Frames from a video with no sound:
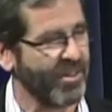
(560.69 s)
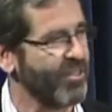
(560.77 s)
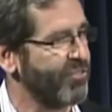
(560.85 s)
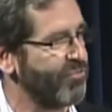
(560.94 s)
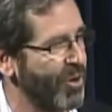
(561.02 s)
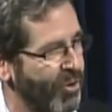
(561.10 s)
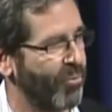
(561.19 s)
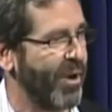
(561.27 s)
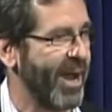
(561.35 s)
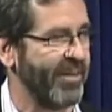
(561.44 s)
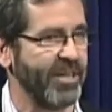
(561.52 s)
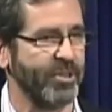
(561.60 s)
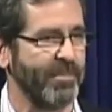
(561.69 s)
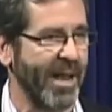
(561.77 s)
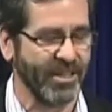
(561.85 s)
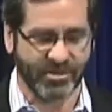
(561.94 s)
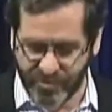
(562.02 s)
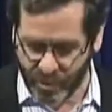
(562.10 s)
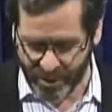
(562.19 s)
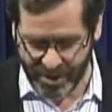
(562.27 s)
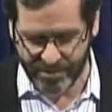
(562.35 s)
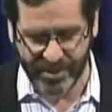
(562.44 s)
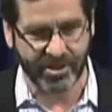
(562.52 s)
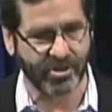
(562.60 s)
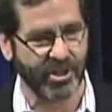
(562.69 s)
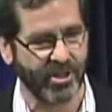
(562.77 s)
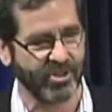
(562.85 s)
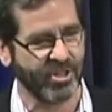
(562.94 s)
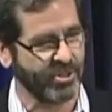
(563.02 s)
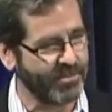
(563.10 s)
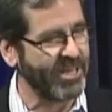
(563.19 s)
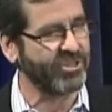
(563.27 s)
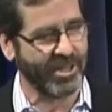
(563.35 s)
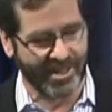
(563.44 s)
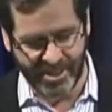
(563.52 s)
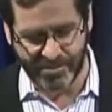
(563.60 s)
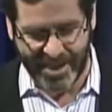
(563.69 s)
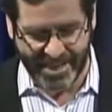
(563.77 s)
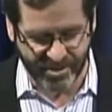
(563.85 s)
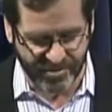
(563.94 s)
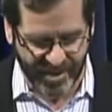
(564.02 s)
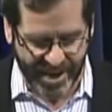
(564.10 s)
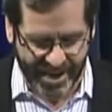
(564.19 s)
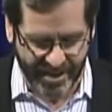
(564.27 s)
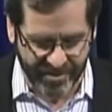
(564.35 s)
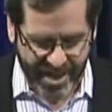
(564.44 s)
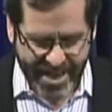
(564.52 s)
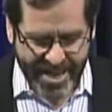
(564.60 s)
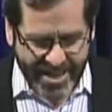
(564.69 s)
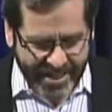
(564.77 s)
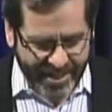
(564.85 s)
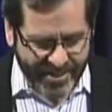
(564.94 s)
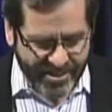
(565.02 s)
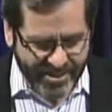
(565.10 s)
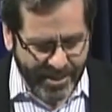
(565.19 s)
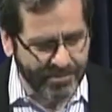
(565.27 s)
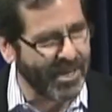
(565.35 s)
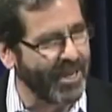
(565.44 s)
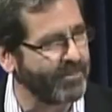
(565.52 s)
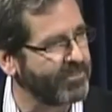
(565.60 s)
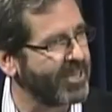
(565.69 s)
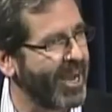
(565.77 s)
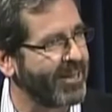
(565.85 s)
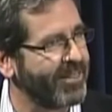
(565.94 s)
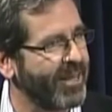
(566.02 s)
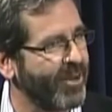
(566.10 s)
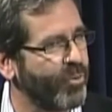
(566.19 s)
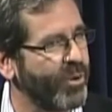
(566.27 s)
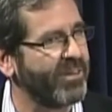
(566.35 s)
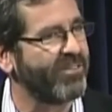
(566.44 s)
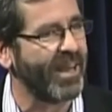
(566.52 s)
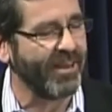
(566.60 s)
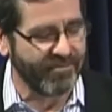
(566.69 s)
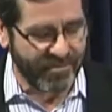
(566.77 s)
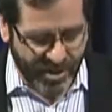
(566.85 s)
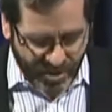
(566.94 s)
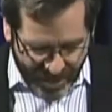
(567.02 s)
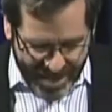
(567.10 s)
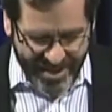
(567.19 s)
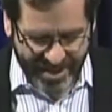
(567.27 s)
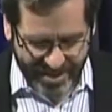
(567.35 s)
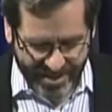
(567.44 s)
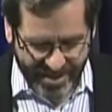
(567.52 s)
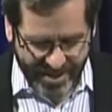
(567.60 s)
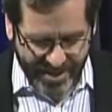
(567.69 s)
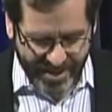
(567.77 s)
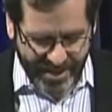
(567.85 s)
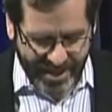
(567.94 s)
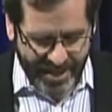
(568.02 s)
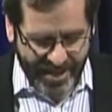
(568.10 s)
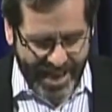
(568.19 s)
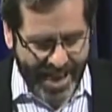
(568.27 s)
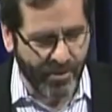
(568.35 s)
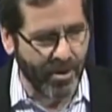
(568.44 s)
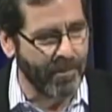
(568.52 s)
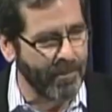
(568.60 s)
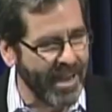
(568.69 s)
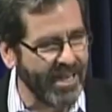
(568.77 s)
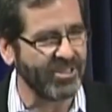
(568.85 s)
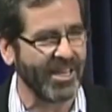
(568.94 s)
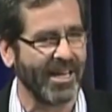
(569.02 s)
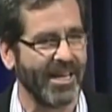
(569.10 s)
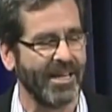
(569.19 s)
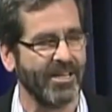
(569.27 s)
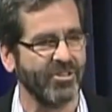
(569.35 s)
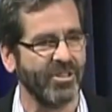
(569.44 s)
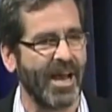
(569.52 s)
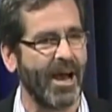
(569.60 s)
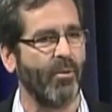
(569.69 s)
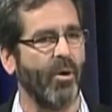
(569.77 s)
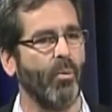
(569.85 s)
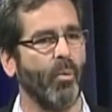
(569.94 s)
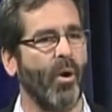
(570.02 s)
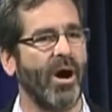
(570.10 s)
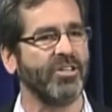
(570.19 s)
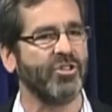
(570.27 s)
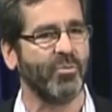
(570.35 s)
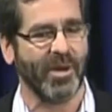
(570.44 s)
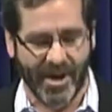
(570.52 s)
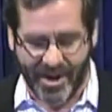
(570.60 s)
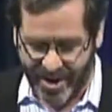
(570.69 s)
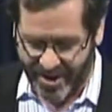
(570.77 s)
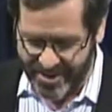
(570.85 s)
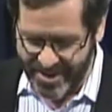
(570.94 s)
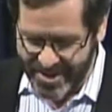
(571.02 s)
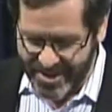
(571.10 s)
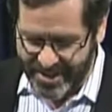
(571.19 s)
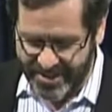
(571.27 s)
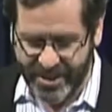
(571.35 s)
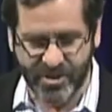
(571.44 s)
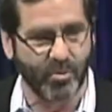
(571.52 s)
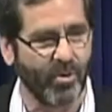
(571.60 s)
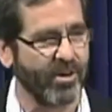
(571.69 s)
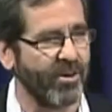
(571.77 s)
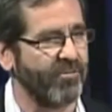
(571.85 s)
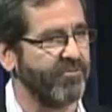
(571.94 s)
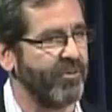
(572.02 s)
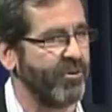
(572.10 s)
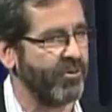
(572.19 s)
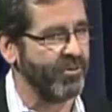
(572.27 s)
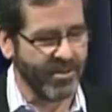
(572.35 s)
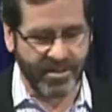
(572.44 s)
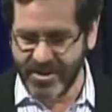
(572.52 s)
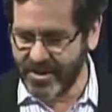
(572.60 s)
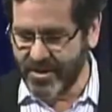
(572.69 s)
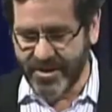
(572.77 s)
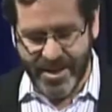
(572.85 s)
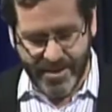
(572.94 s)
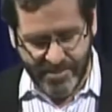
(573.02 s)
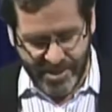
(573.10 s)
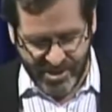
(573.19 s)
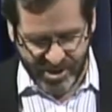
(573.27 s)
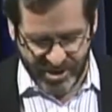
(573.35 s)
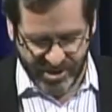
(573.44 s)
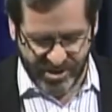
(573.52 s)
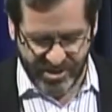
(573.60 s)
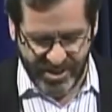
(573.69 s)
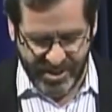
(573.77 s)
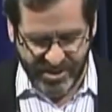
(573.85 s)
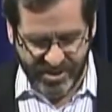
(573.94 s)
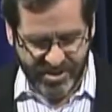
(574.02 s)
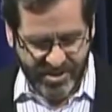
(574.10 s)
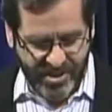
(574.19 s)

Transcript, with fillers: thrill ride these past 40 plus years, especially these past five. Sometimes I think we take for granted uh, how amazing it is, how awash we are in these wonderful images, these